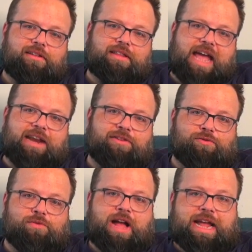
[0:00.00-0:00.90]
that
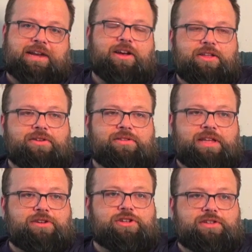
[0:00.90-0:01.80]
is right, other
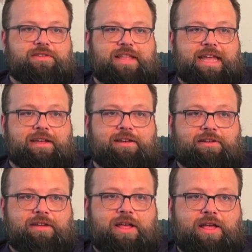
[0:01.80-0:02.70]
than just like
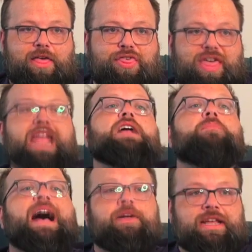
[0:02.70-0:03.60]
think
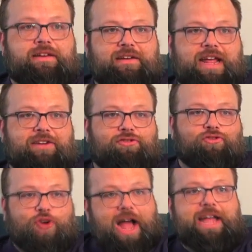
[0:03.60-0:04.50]
about it and
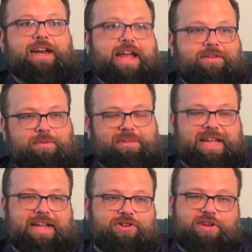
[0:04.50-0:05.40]
try and have a plan.